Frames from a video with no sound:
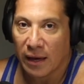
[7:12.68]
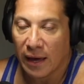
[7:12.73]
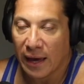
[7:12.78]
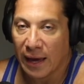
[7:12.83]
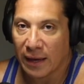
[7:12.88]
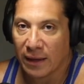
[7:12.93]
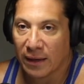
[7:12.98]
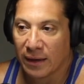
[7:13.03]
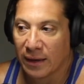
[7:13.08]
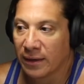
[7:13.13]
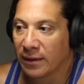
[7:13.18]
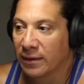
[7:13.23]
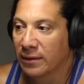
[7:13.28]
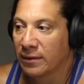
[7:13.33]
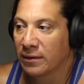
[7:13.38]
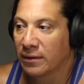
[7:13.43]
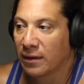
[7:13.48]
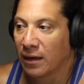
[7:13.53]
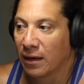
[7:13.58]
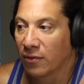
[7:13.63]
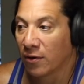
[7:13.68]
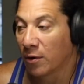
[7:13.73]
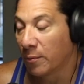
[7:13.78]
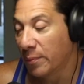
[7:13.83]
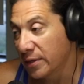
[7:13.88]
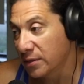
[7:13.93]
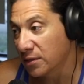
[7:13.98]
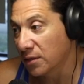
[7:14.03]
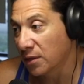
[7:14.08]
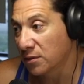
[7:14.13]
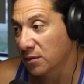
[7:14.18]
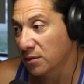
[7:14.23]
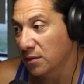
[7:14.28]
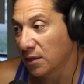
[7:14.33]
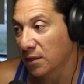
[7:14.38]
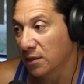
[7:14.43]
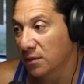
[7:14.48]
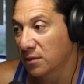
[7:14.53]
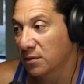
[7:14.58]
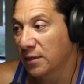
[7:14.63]
and their business
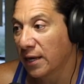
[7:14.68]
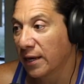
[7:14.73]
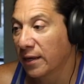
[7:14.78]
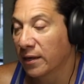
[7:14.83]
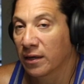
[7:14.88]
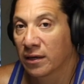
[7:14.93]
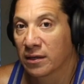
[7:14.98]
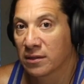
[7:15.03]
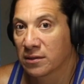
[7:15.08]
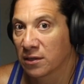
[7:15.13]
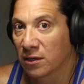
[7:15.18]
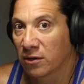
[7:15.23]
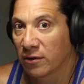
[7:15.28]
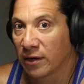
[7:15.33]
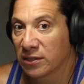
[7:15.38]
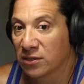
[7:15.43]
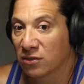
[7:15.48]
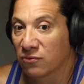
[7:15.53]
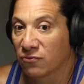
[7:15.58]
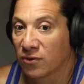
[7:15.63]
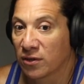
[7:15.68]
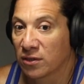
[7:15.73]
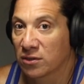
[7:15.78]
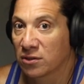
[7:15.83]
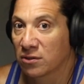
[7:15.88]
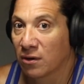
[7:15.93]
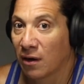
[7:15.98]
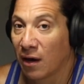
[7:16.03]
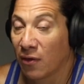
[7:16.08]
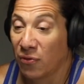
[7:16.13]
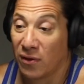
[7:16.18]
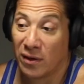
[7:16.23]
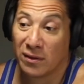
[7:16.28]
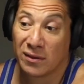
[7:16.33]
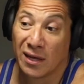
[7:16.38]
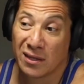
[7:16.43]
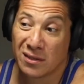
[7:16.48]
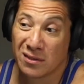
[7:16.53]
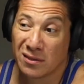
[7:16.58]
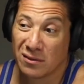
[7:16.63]
is taken in consideration first. So I think
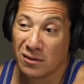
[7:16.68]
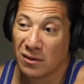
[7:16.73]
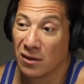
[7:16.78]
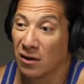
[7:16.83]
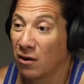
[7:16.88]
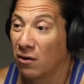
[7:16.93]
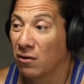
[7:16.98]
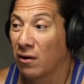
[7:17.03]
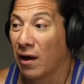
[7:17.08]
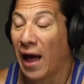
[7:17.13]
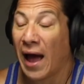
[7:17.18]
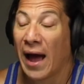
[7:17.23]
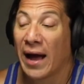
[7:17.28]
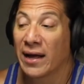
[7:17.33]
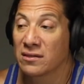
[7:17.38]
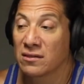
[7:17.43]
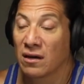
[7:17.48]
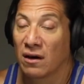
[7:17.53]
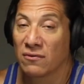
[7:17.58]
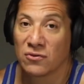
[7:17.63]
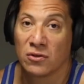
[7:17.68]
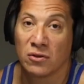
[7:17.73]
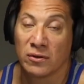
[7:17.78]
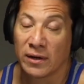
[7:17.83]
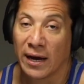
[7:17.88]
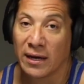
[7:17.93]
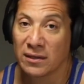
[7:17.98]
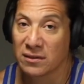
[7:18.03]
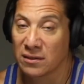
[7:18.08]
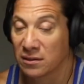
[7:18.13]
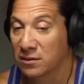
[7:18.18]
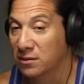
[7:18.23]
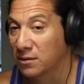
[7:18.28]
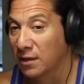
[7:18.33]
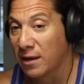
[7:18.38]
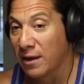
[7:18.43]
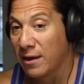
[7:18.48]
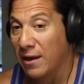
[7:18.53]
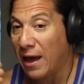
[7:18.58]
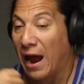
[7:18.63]
that's, hats off to you guys, because
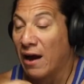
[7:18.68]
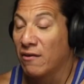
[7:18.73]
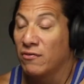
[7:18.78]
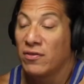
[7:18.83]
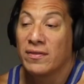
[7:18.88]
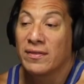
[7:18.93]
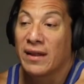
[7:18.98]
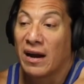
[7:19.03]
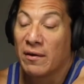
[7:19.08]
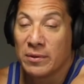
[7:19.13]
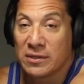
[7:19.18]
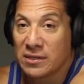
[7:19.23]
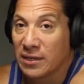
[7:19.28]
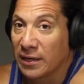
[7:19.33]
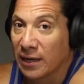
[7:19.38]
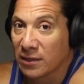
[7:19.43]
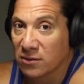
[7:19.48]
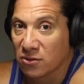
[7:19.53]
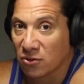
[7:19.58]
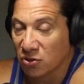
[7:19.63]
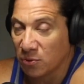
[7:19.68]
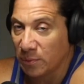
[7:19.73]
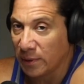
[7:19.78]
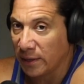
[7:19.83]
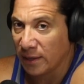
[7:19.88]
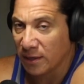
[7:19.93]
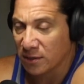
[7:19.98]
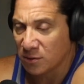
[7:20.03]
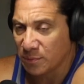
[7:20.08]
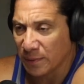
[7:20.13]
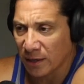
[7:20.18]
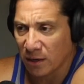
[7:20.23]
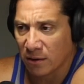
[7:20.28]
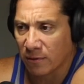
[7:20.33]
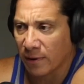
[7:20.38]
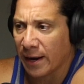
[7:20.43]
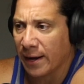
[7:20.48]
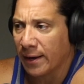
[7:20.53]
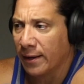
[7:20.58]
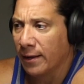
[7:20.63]
everything that I've been seeing on social media has been
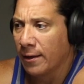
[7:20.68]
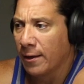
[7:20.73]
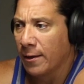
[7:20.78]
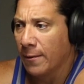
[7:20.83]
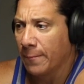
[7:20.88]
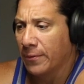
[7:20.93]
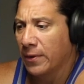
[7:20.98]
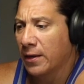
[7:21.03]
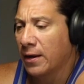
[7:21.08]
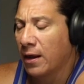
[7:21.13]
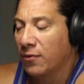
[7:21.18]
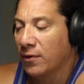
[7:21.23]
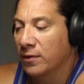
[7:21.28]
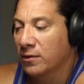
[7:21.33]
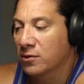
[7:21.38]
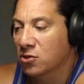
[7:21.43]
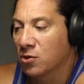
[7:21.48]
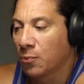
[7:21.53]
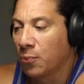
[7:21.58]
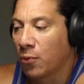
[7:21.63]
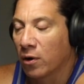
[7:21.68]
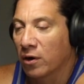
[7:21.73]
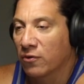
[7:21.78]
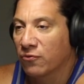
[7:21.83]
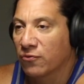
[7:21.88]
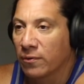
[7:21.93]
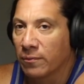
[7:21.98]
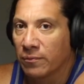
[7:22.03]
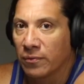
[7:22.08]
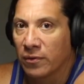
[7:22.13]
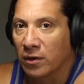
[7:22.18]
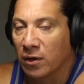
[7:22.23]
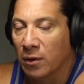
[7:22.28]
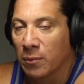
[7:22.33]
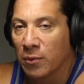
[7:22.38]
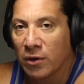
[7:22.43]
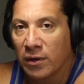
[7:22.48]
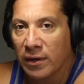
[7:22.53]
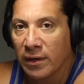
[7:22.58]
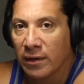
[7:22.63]
great. And I think the support from the
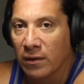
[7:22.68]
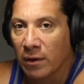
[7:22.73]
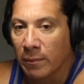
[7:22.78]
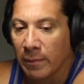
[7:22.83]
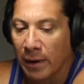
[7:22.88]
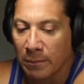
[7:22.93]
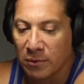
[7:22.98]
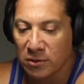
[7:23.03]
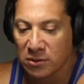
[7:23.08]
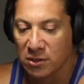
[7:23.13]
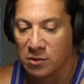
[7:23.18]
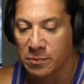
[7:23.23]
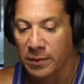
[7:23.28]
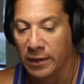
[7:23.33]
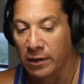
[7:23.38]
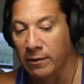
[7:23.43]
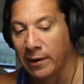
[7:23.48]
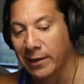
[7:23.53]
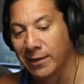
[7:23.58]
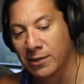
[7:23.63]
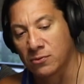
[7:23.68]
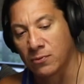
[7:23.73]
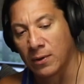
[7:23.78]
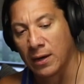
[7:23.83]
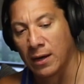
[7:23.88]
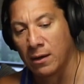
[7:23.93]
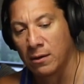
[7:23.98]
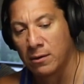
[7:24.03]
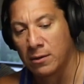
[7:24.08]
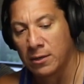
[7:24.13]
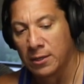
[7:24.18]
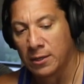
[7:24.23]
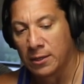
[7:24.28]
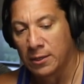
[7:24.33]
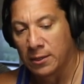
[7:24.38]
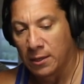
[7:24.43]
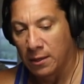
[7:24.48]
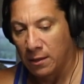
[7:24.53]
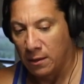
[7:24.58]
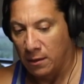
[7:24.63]
community and their members has been great as well.
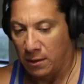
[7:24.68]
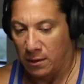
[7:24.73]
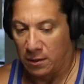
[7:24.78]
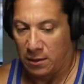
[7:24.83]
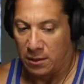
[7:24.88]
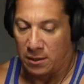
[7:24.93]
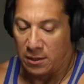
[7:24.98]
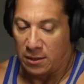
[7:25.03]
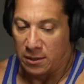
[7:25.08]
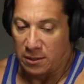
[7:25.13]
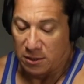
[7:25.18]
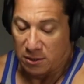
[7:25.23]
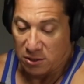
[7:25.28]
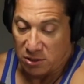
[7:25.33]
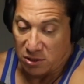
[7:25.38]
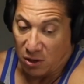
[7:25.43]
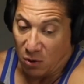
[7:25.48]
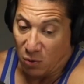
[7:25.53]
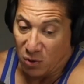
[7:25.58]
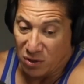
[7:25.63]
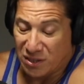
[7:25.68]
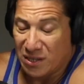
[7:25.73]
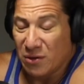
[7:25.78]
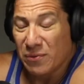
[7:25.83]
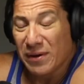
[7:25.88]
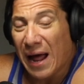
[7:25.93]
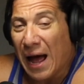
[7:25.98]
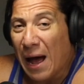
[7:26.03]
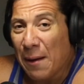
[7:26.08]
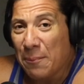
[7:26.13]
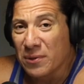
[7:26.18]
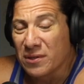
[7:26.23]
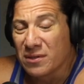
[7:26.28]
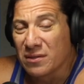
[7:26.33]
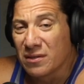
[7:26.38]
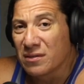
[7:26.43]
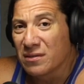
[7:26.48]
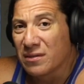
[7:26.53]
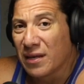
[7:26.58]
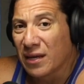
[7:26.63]
So we'll see what happens
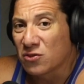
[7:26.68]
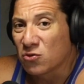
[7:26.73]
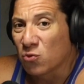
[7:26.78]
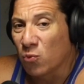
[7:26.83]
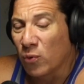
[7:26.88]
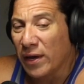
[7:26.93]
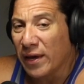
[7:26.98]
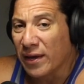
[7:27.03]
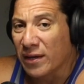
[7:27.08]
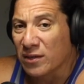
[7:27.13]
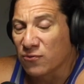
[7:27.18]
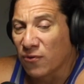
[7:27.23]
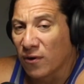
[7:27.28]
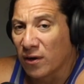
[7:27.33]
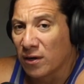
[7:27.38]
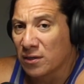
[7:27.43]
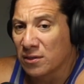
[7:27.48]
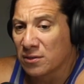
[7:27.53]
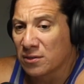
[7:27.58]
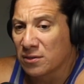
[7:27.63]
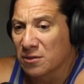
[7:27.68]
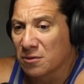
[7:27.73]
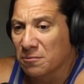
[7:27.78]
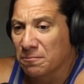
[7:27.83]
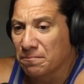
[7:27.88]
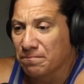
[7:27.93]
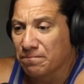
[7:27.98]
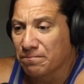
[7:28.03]
this next week as far as,